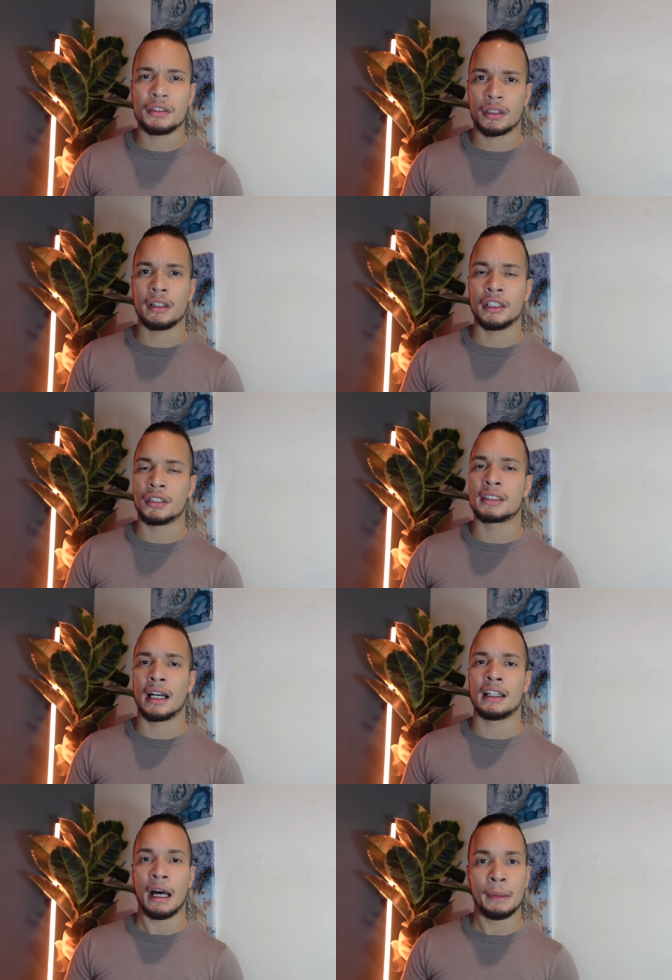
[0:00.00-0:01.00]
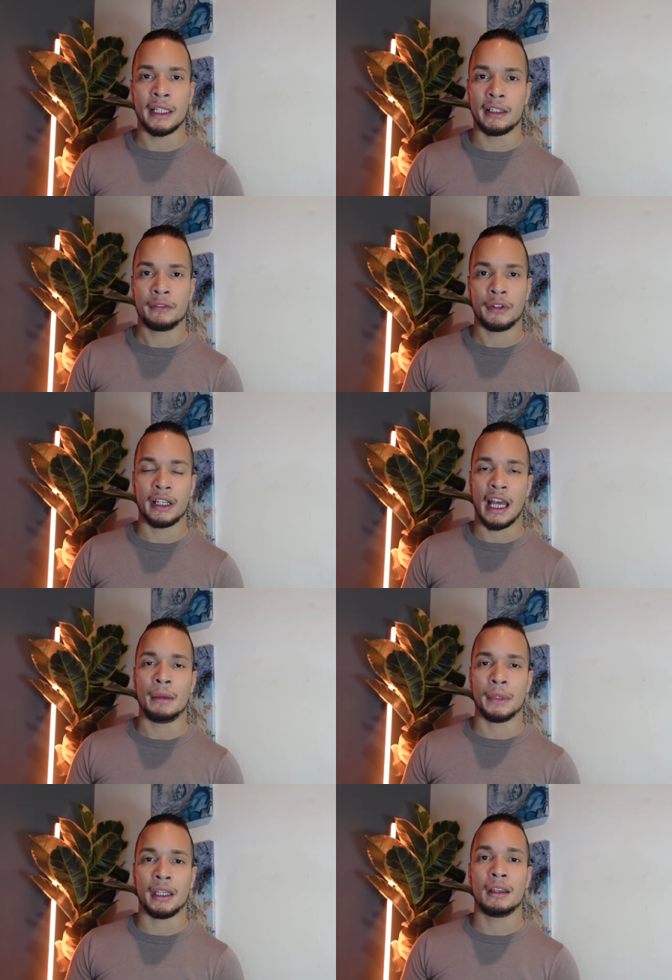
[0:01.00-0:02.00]
sure they just got nominated for an
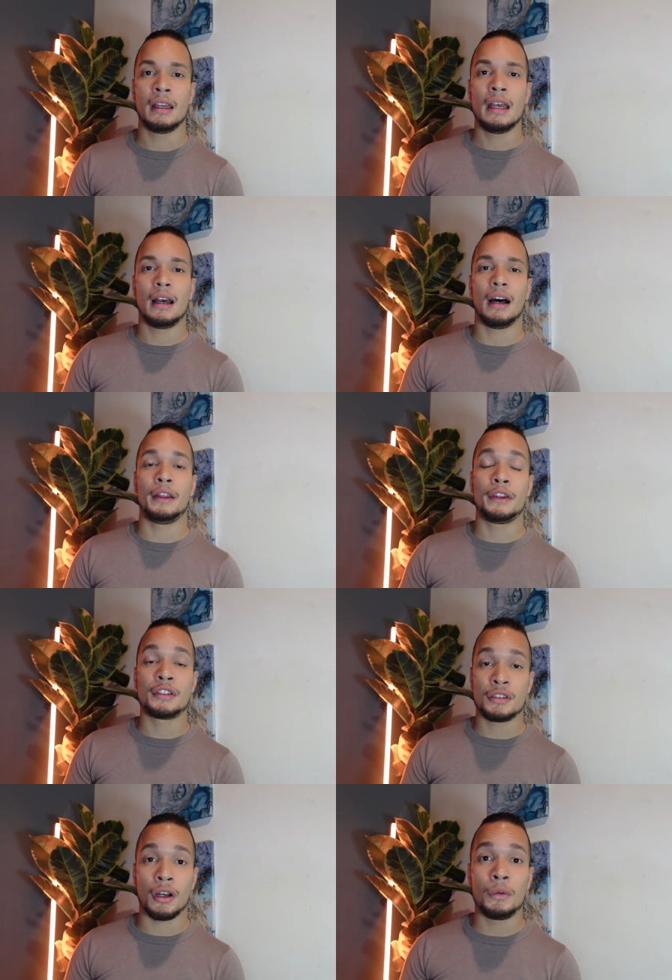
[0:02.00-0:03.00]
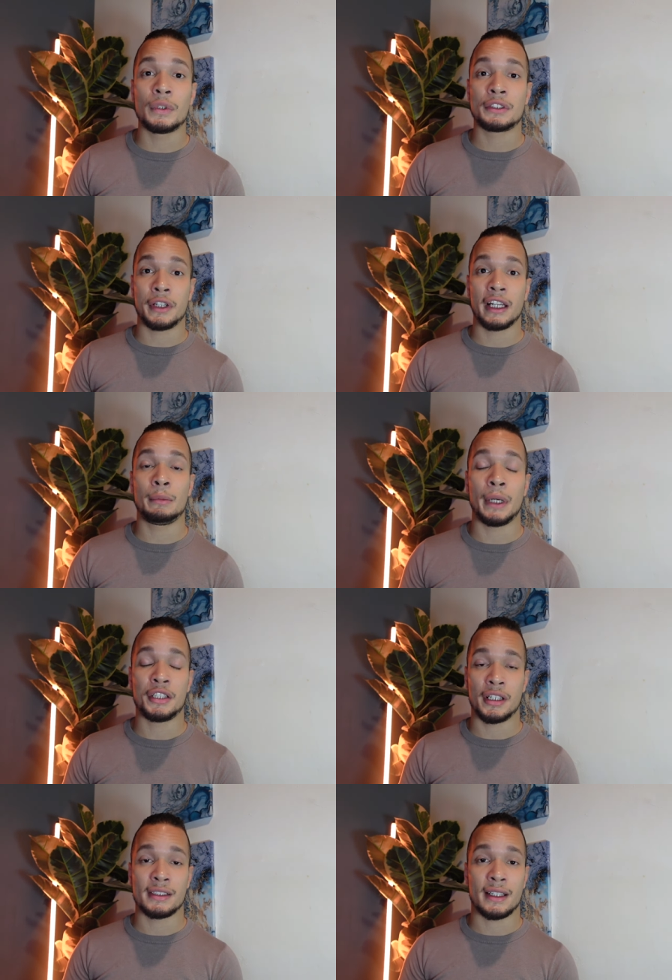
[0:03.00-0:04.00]
Emmy. Uh, the show was created by
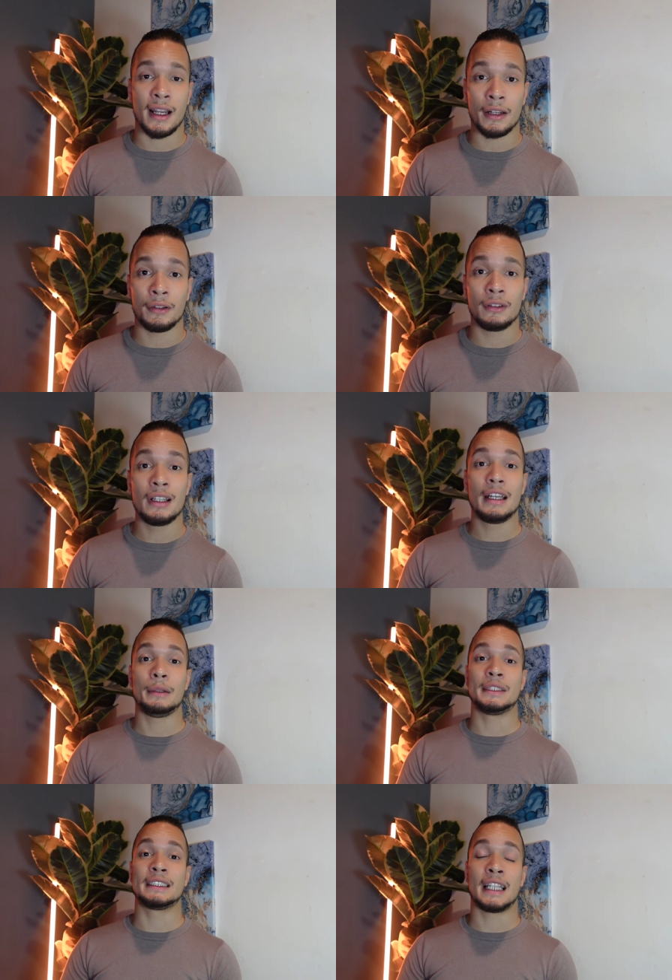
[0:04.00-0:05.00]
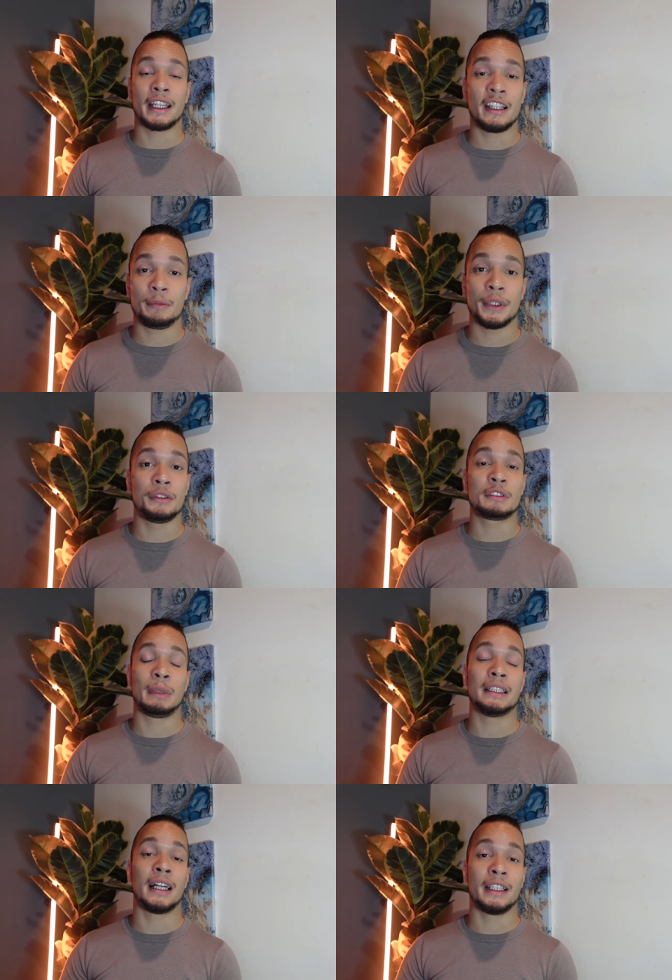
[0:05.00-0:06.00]
Shea Serrano, it was executive produced
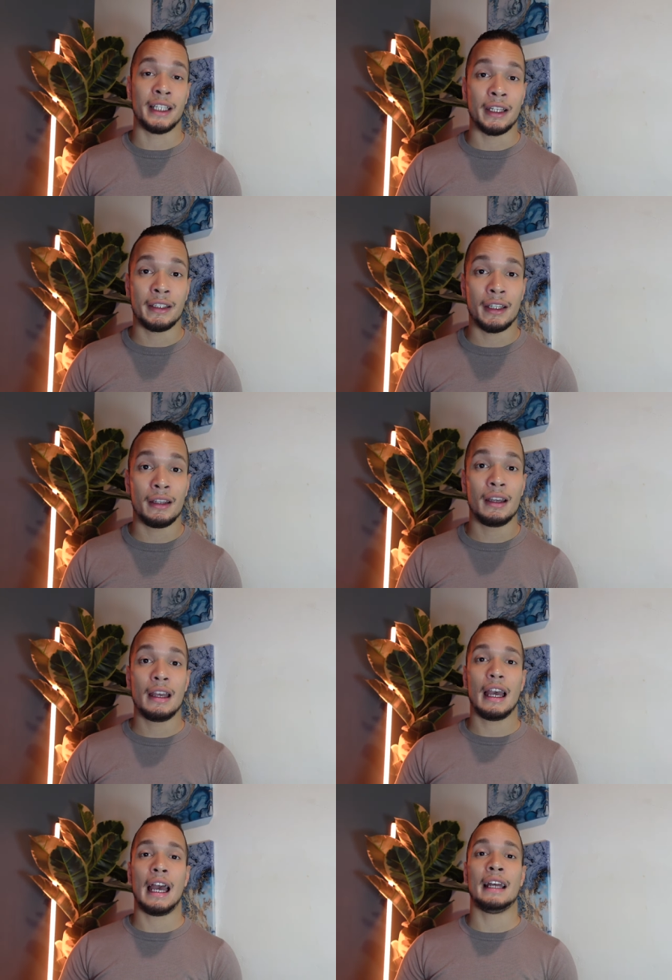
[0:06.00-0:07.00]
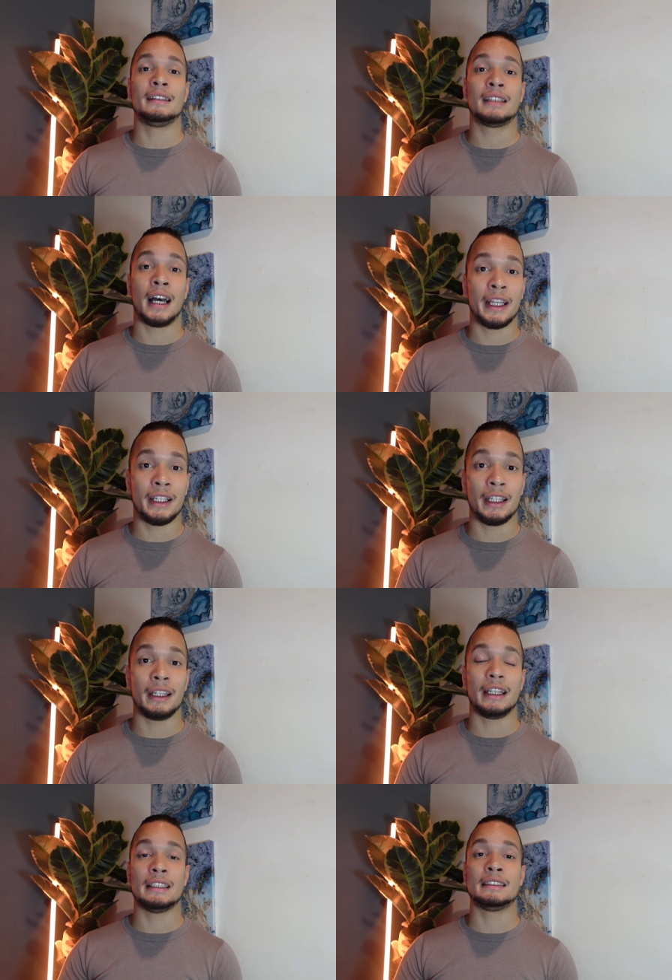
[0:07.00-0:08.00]
by Daddy Yankee and
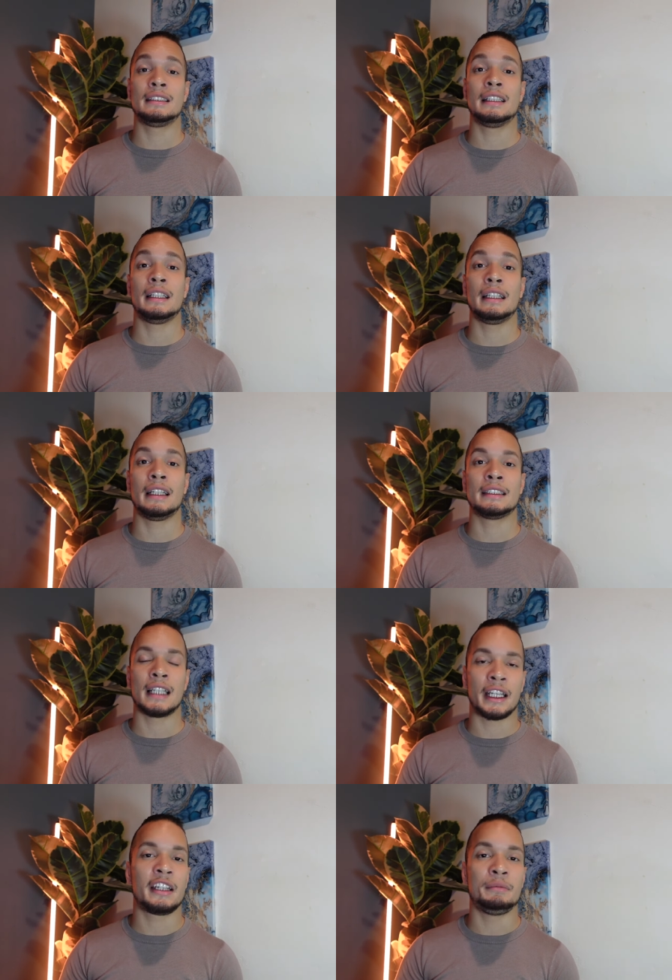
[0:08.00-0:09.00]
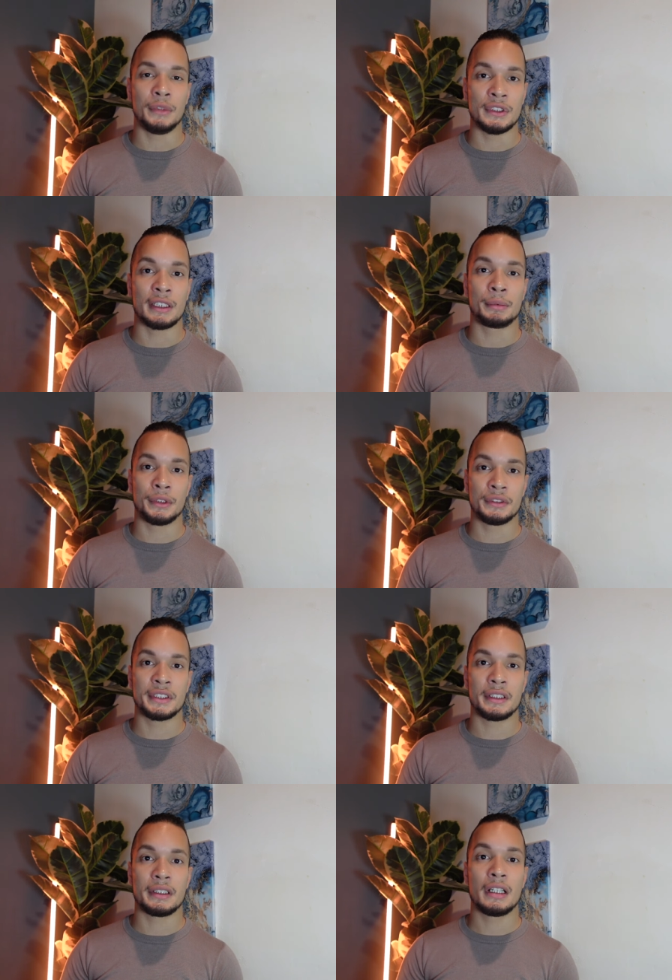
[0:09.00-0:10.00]
Tainy is the executive music
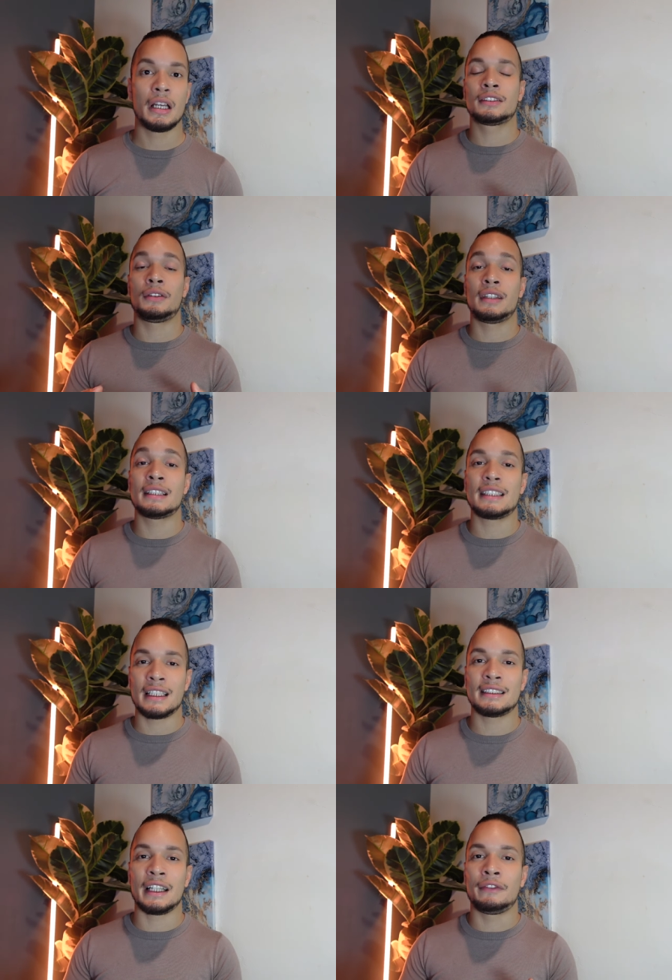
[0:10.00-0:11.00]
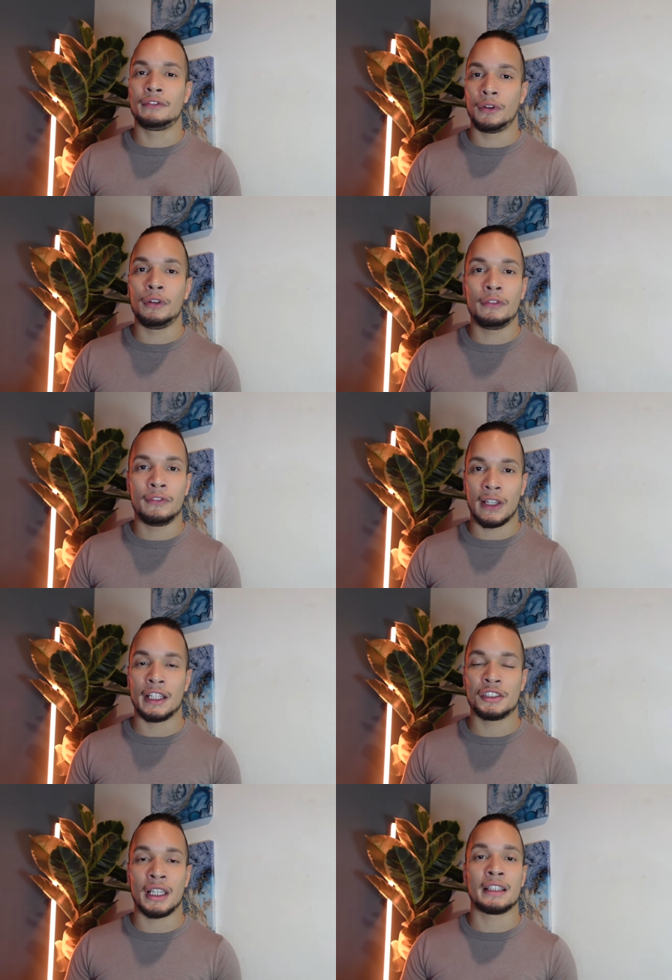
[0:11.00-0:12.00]
producer. So this is a
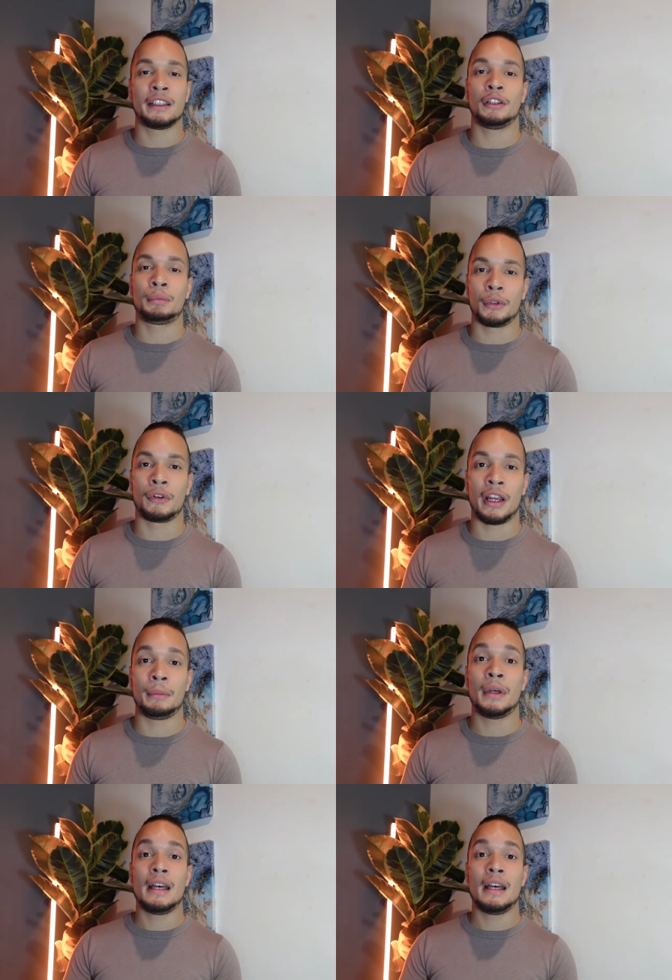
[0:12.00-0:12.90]
full-fledged Latino program